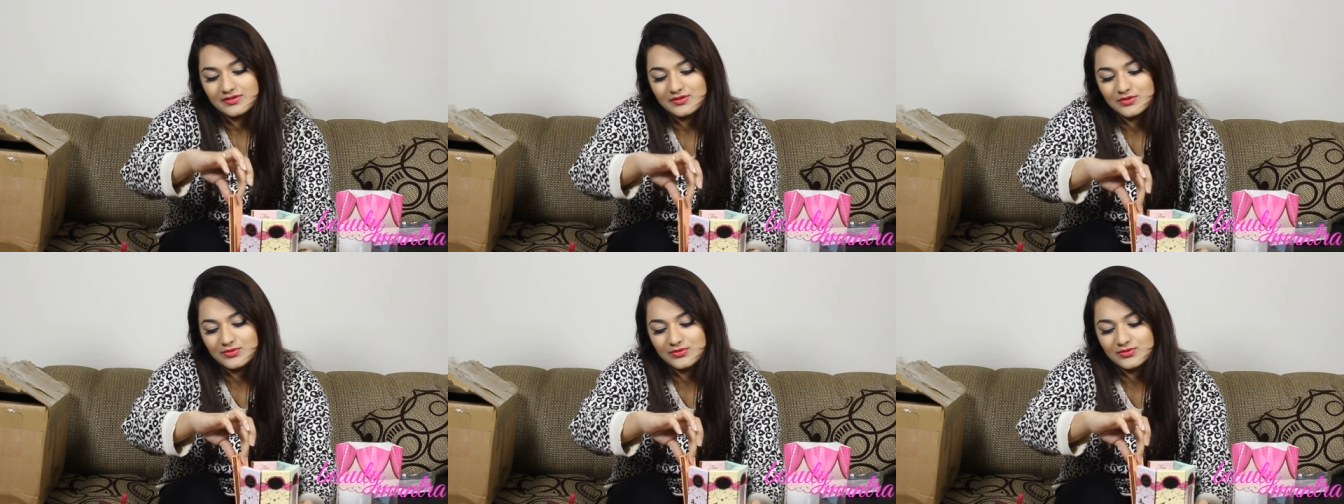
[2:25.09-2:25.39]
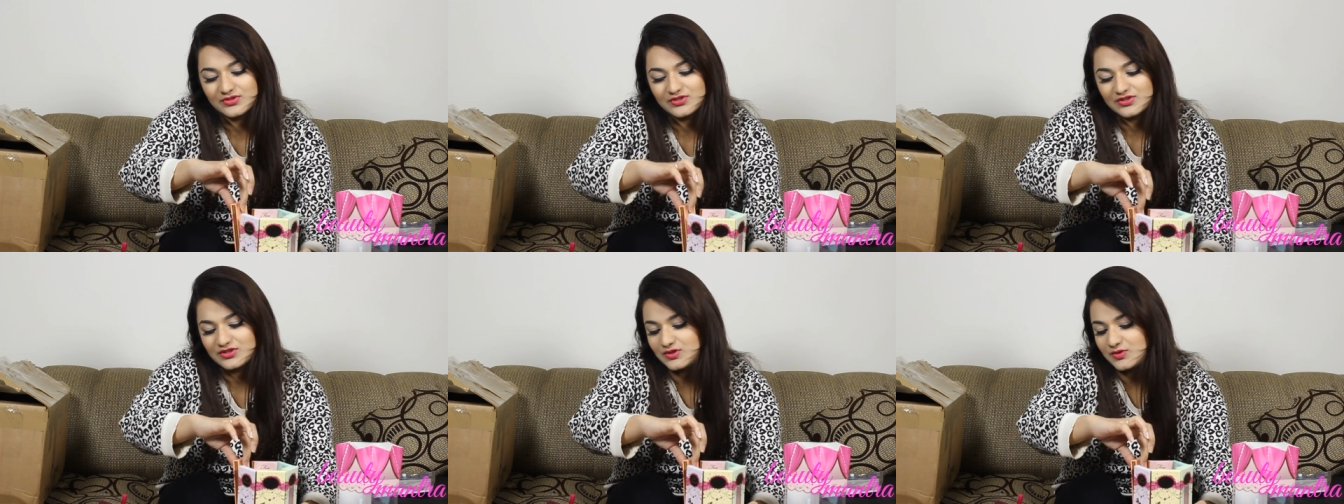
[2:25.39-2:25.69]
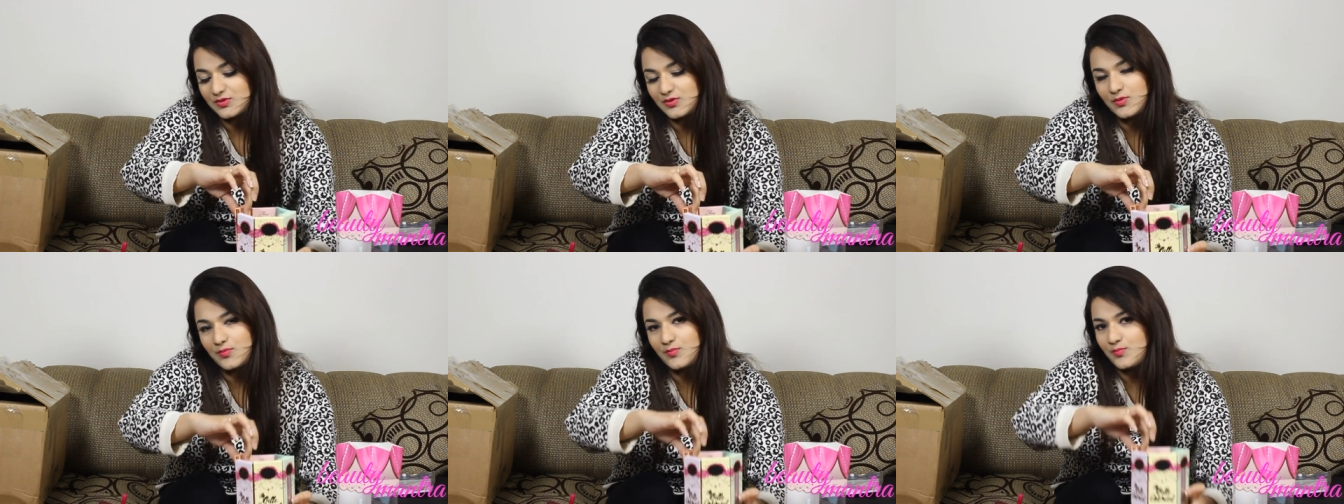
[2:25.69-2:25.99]
You
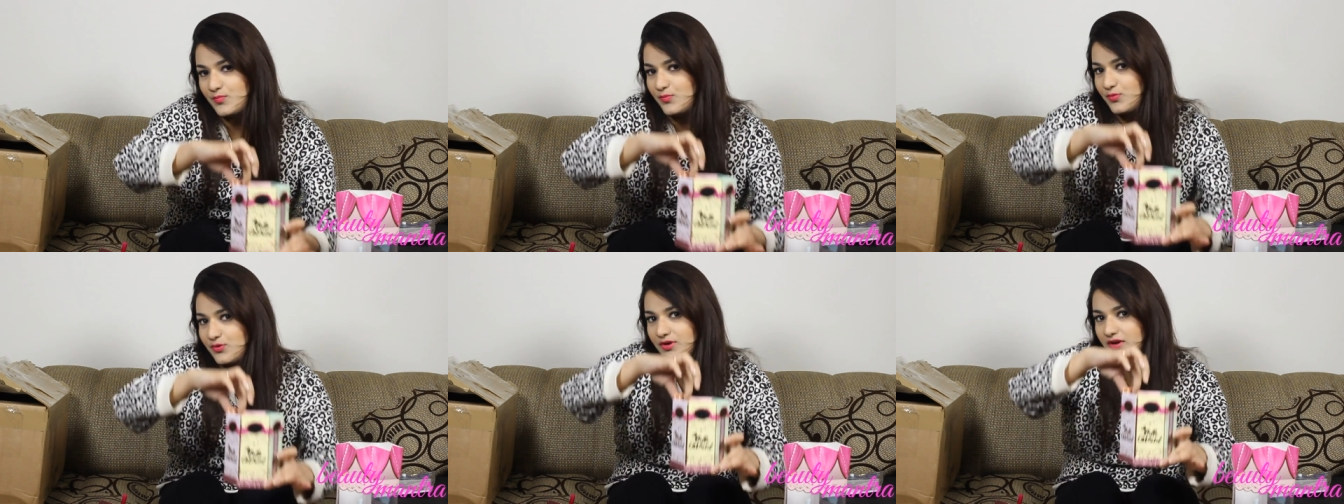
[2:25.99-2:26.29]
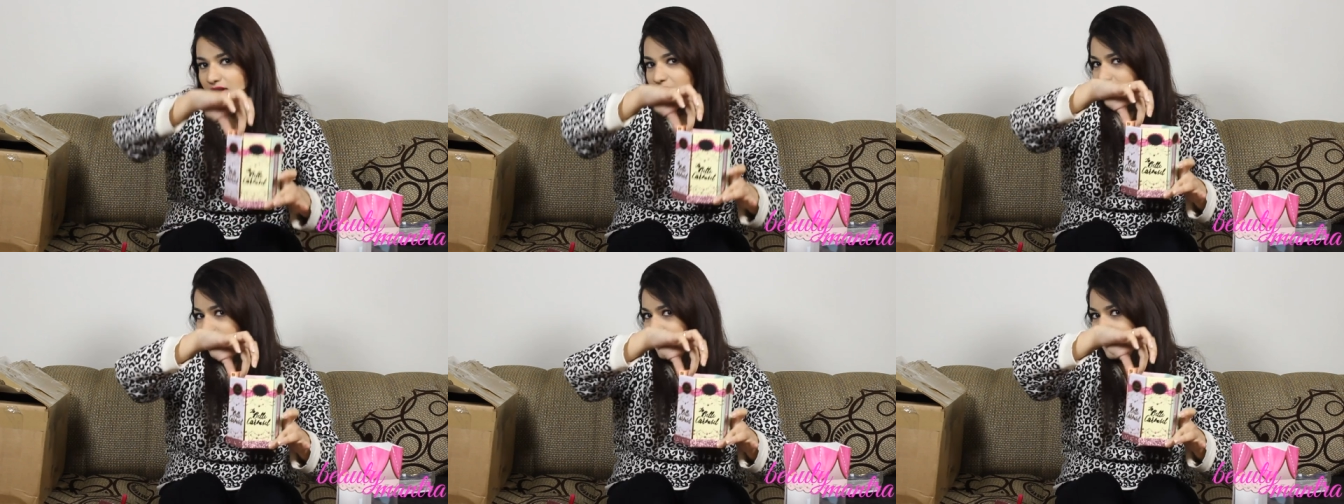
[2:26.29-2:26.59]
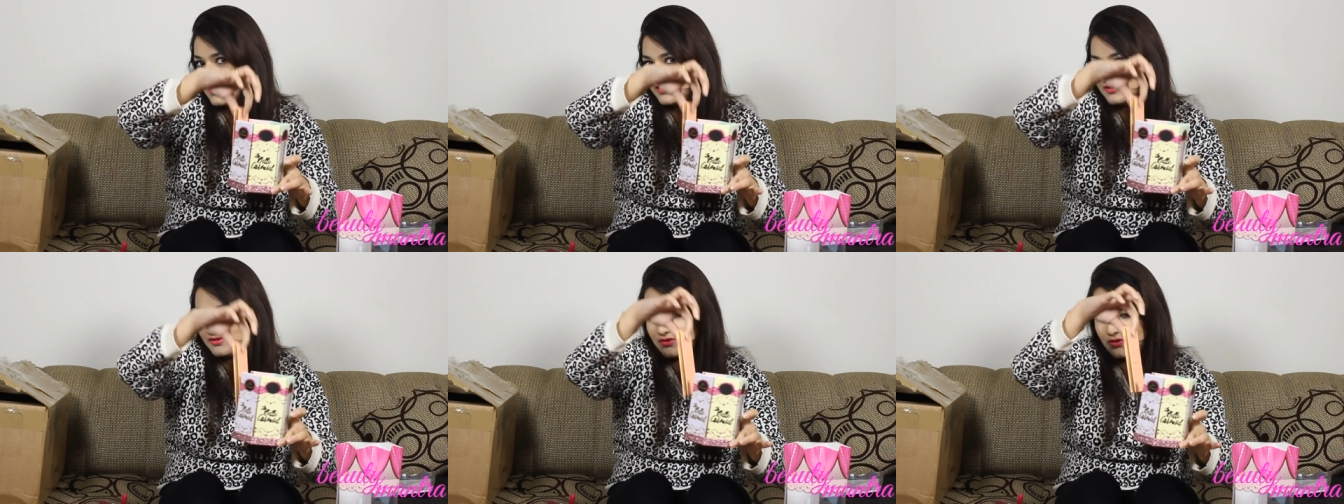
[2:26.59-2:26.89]
just pull it out
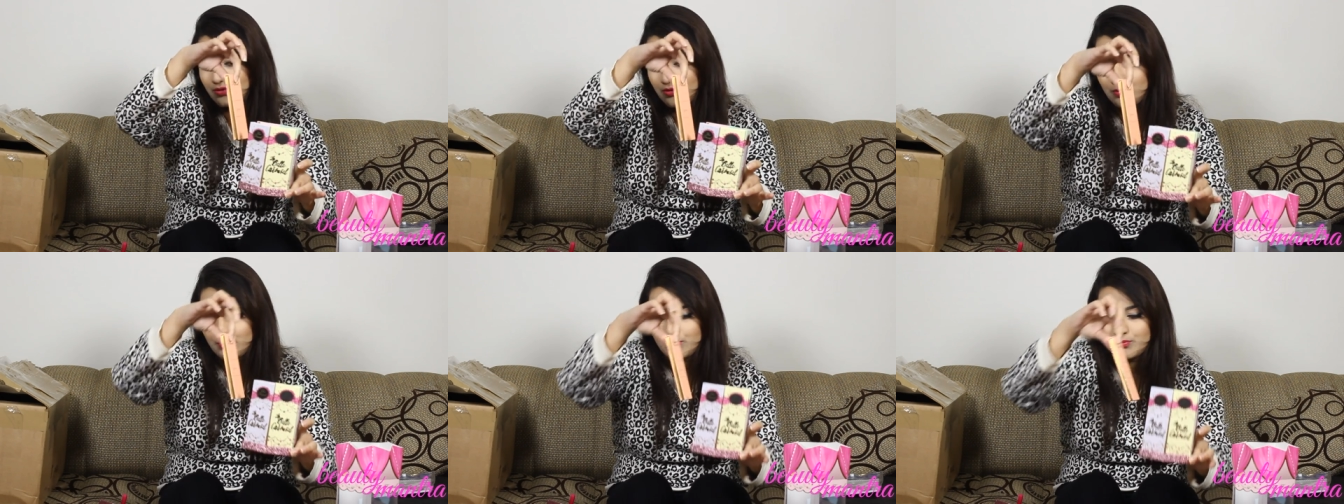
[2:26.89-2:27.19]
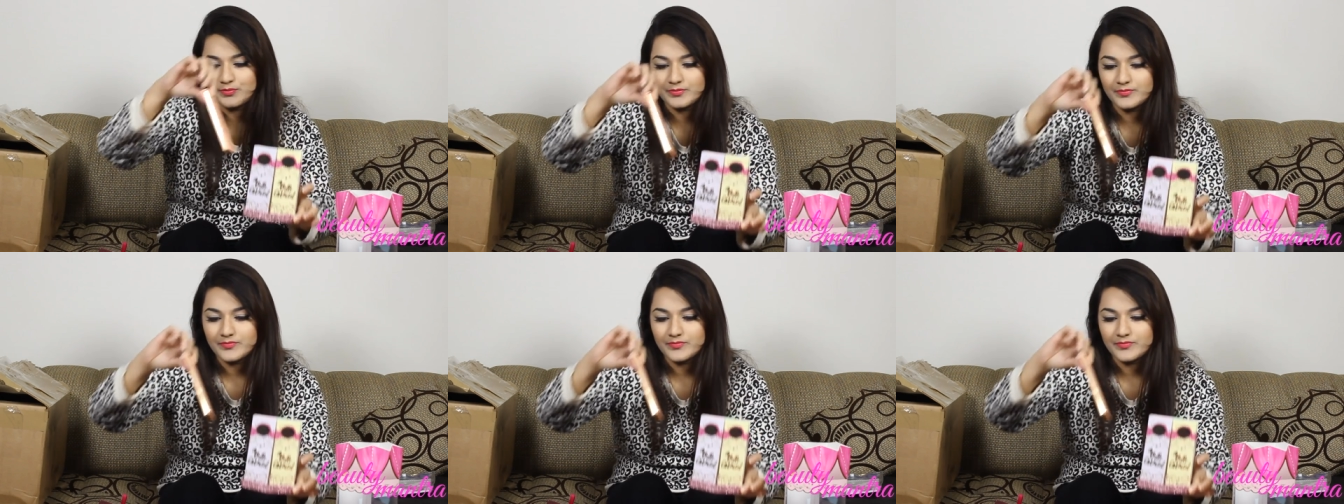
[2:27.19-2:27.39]
like so.